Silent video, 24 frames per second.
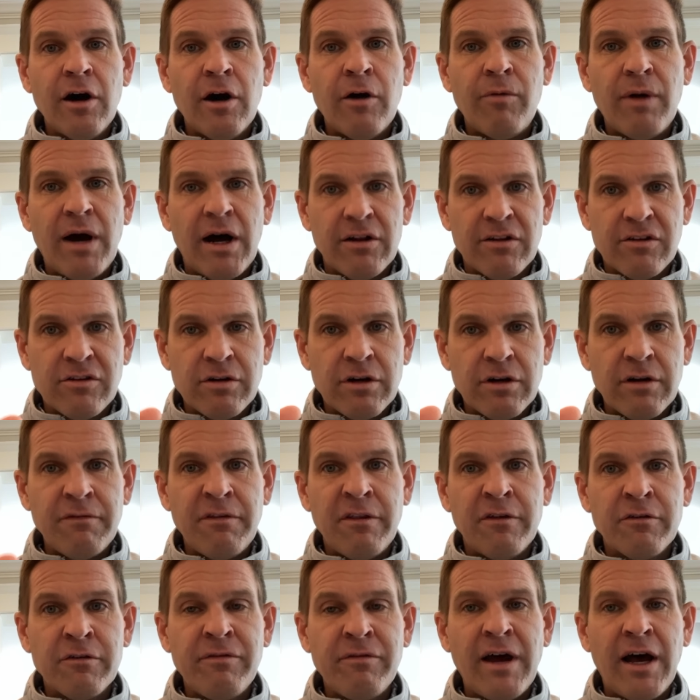around sort of
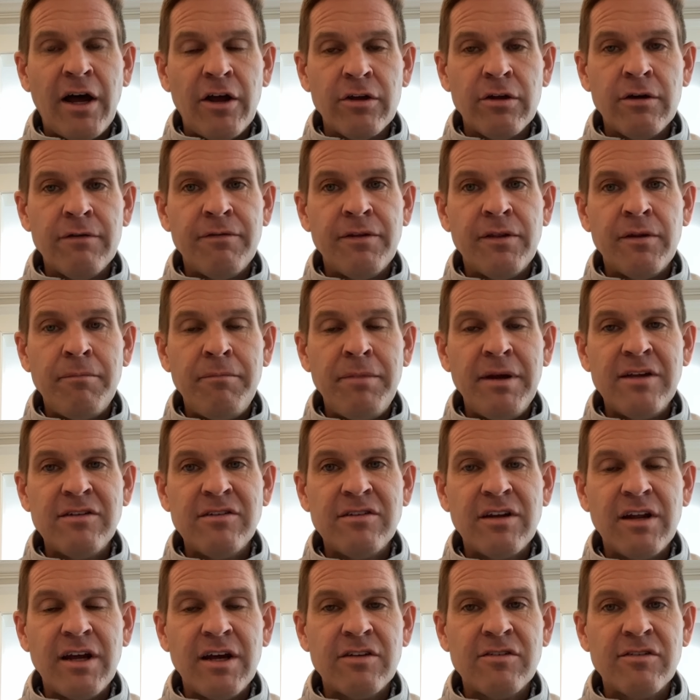their value of the
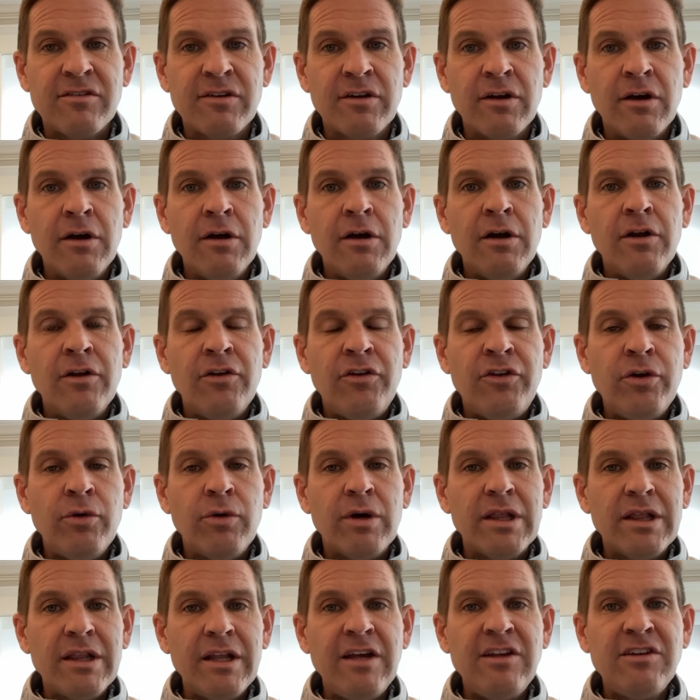business to
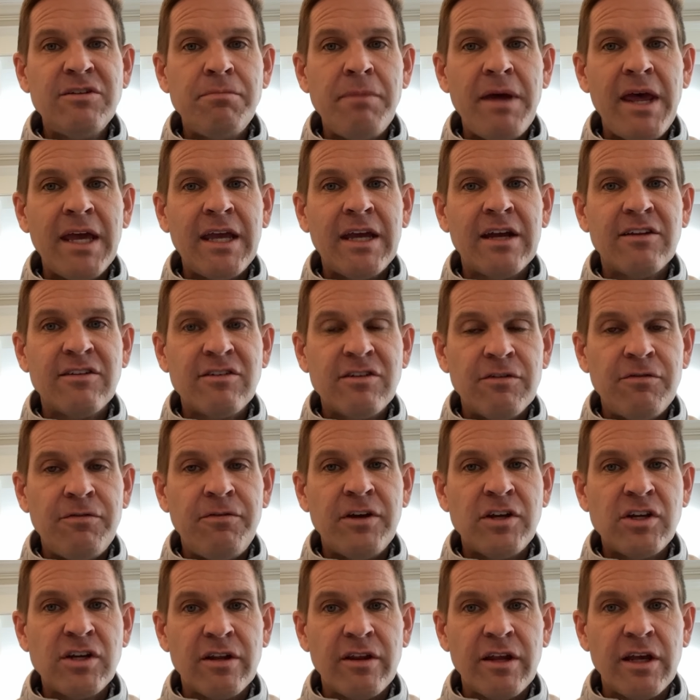at least make it
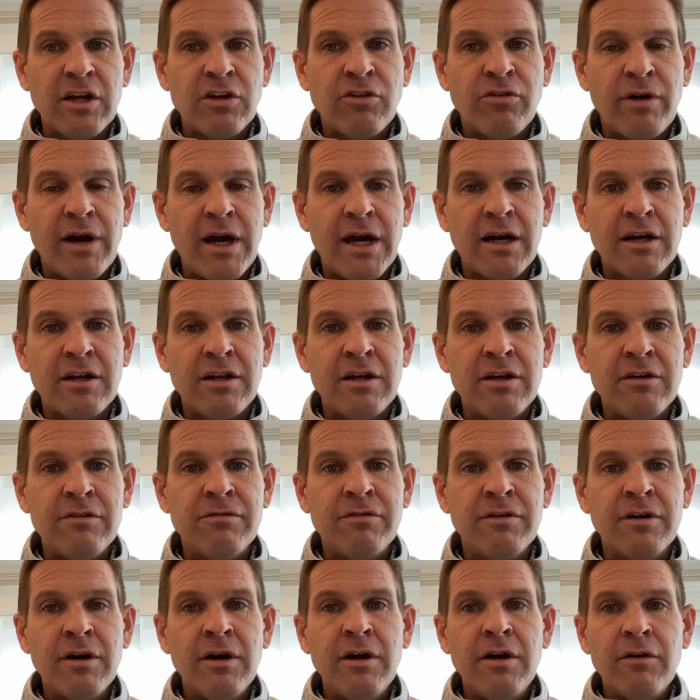sufficiently
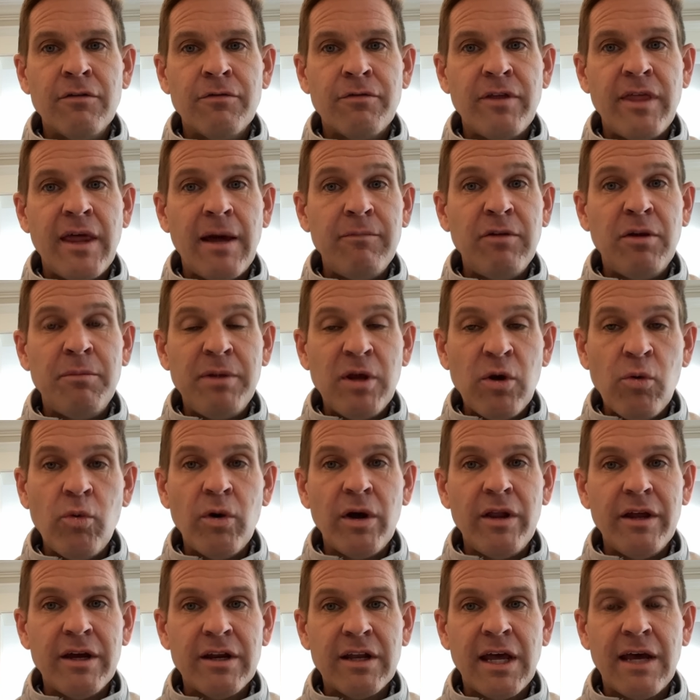attractive for them to be
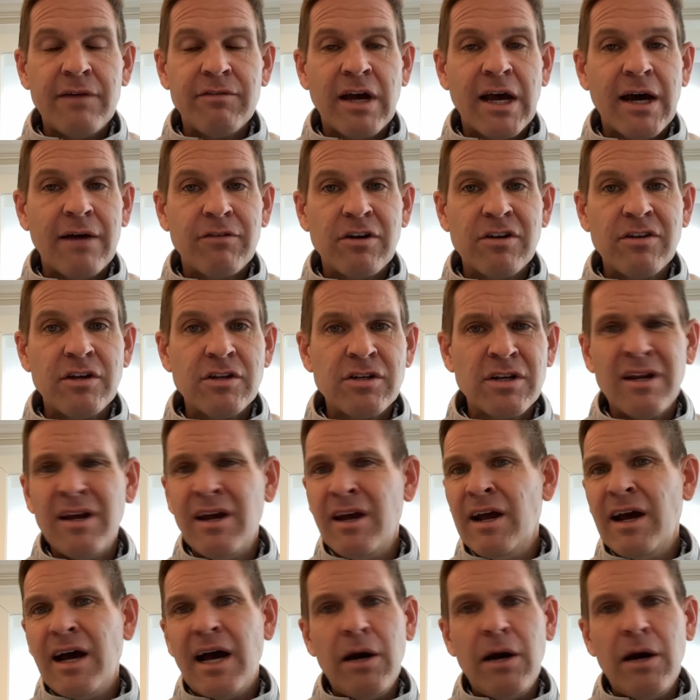willing to have a conversation.